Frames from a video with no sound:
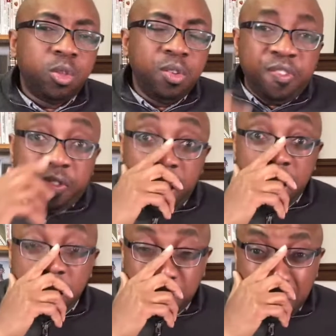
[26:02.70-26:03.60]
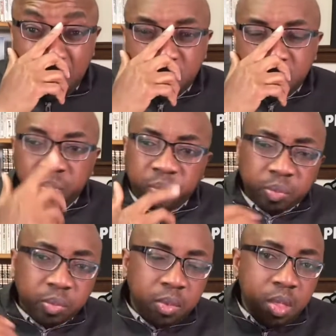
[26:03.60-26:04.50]
to think about
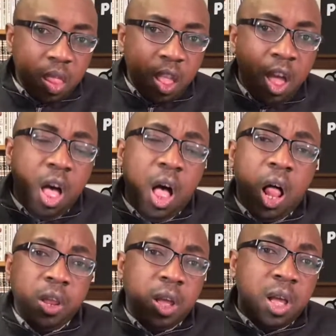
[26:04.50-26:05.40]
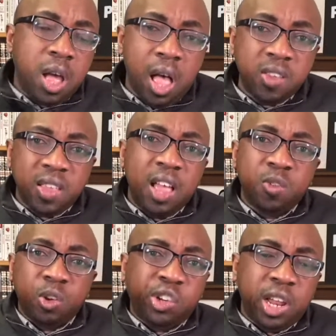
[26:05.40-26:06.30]
all the costs
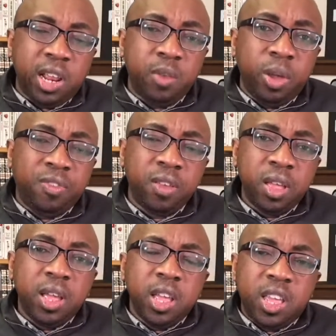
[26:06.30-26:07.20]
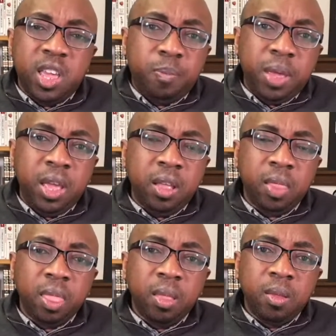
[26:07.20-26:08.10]
associated with keeping
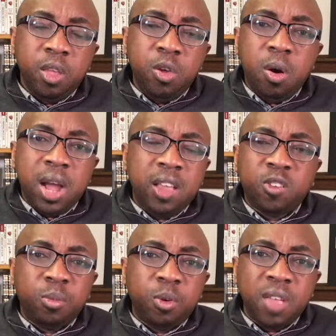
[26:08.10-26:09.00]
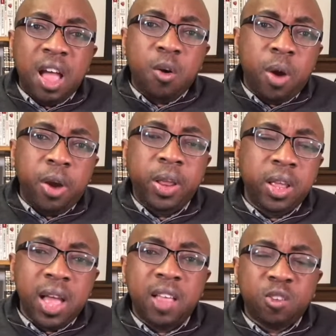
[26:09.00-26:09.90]
your customers,
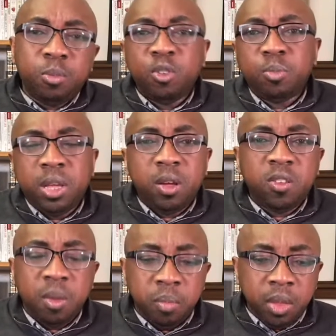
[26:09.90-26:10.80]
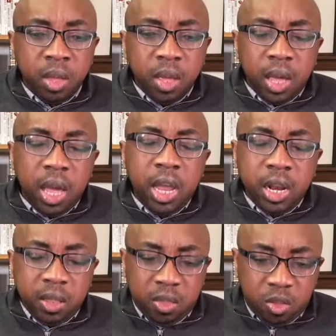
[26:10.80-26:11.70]
acquiring customers, because
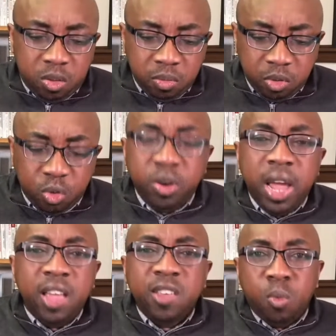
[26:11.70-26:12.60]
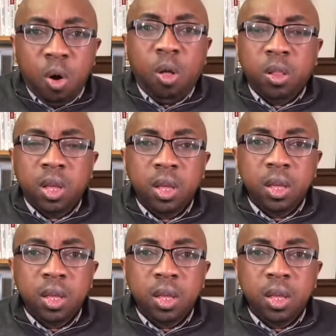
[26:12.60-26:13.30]
in today's world,